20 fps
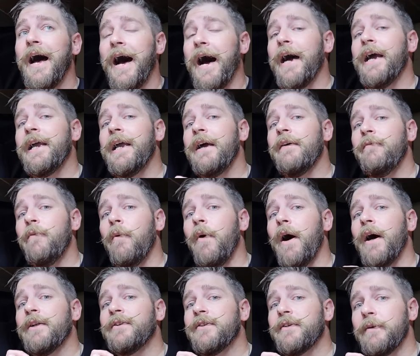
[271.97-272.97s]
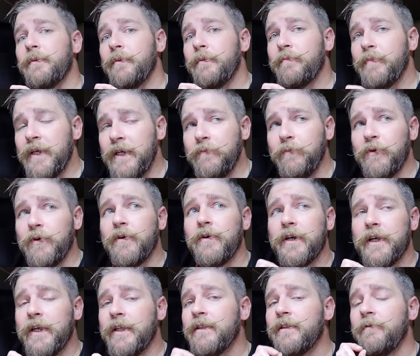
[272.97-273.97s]
I have watched people
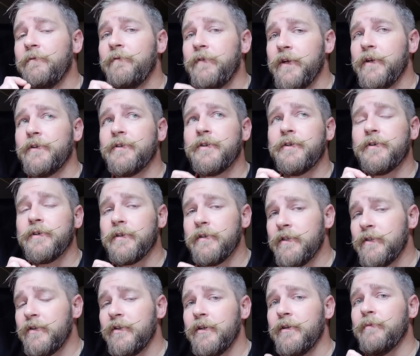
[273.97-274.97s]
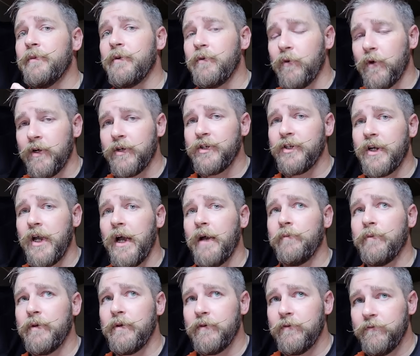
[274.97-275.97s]
in the PHLster Concealment
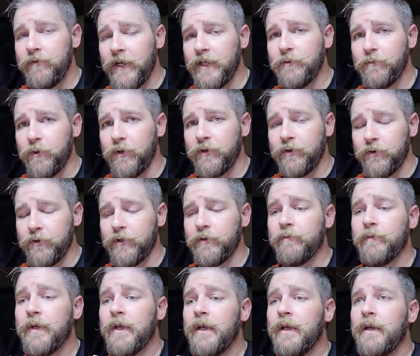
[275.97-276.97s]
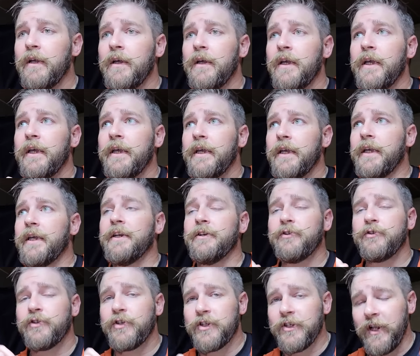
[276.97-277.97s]
Workshop Facebook group
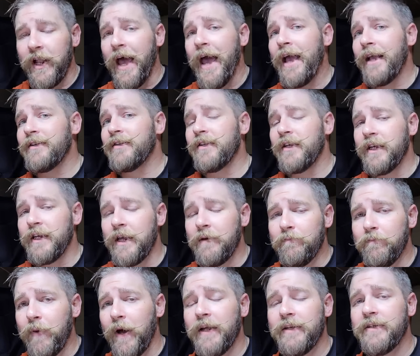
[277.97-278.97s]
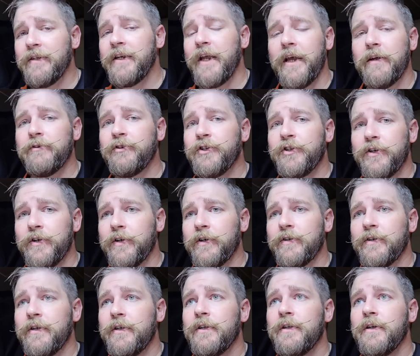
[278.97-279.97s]
in slacks and a button down
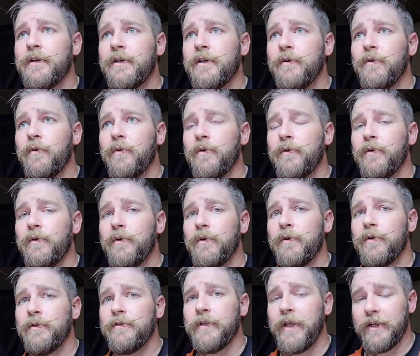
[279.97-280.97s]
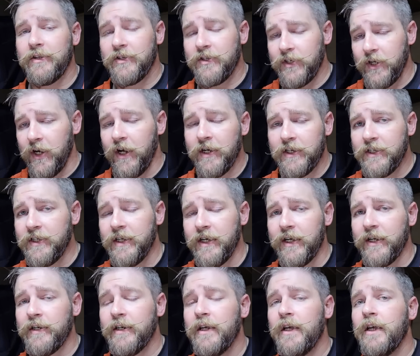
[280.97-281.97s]
shirt that's tucked
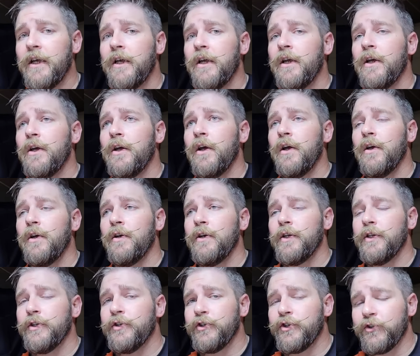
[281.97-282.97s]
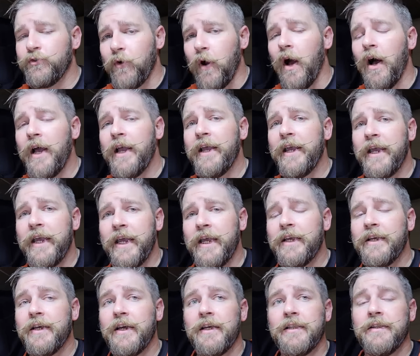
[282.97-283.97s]
in, draw a
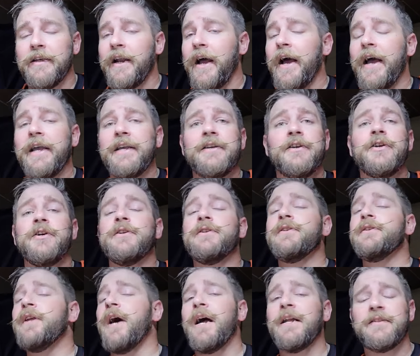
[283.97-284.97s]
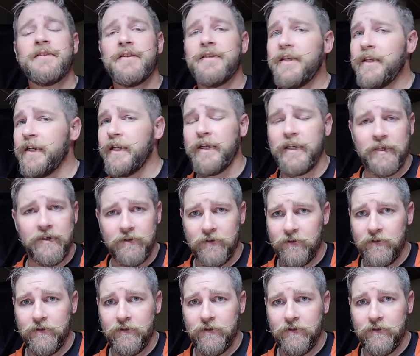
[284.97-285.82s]
handgun that I could not see